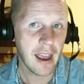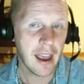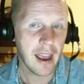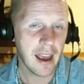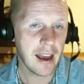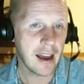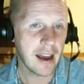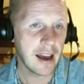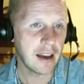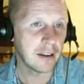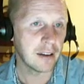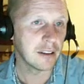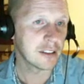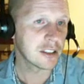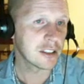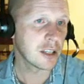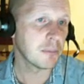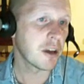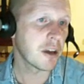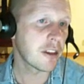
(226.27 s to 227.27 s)
And
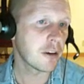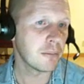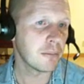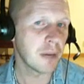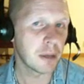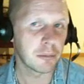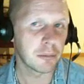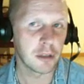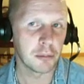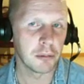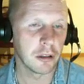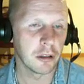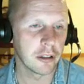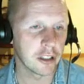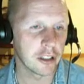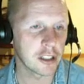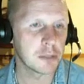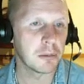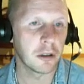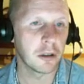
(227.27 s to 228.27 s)
some other memorable
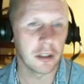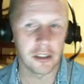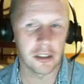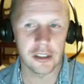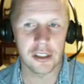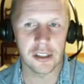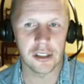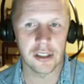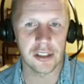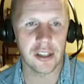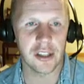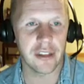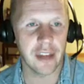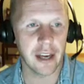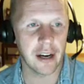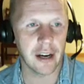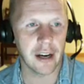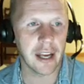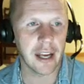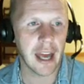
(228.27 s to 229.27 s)
experiences
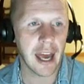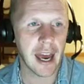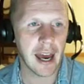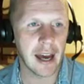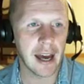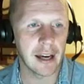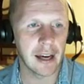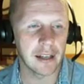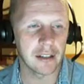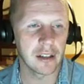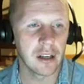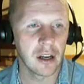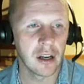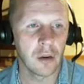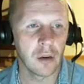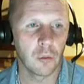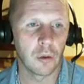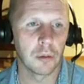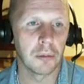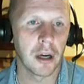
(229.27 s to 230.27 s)
that I had
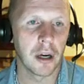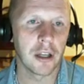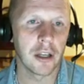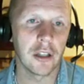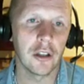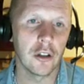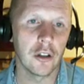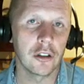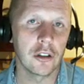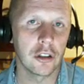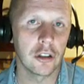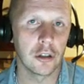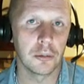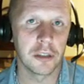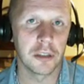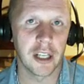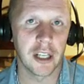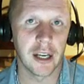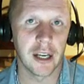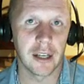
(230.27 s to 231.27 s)
were my YouTube
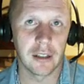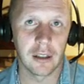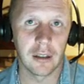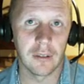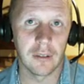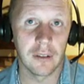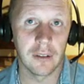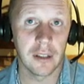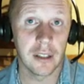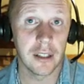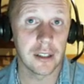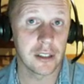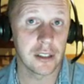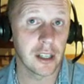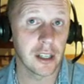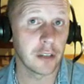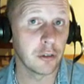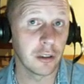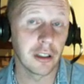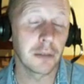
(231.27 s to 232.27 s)
channel, as I
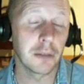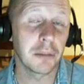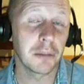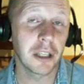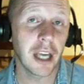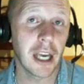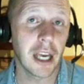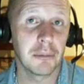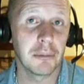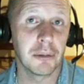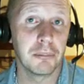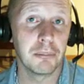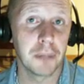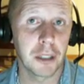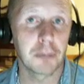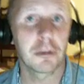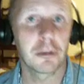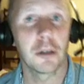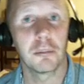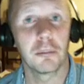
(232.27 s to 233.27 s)
really became a
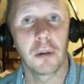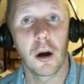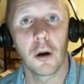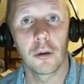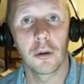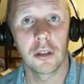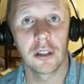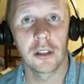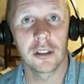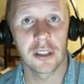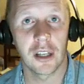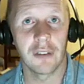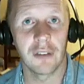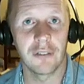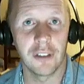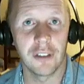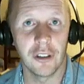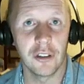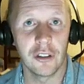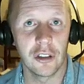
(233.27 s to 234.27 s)
big proponent of
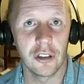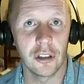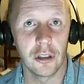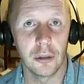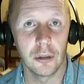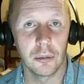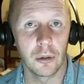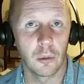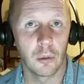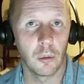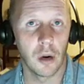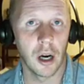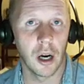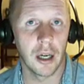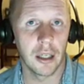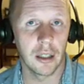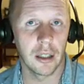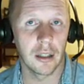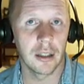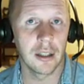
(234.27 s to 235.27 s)
YouTube
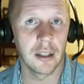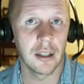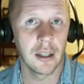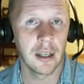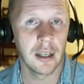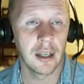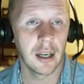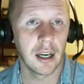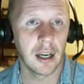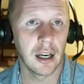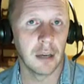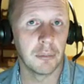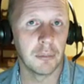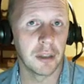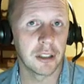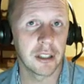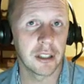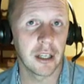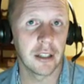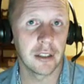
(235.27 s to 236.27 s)
while
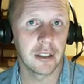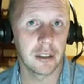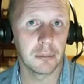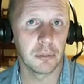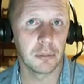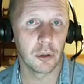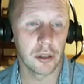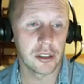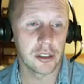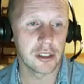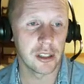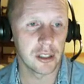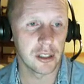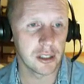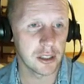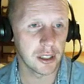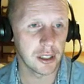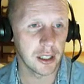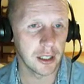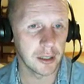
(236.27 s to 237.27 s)
attending Boise
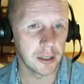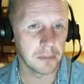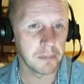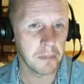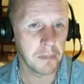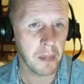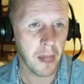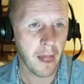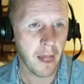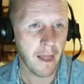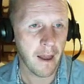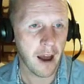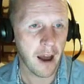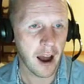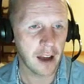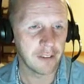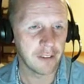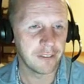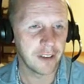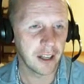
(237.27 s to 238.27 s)
State.
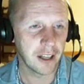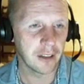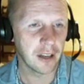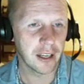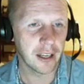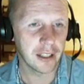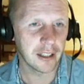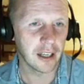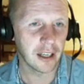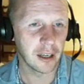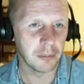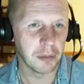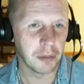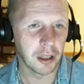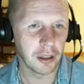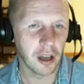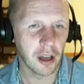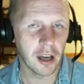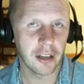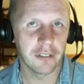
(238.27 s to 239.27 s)
I felt like a
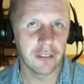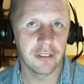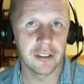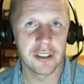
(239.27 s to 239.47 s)
lot of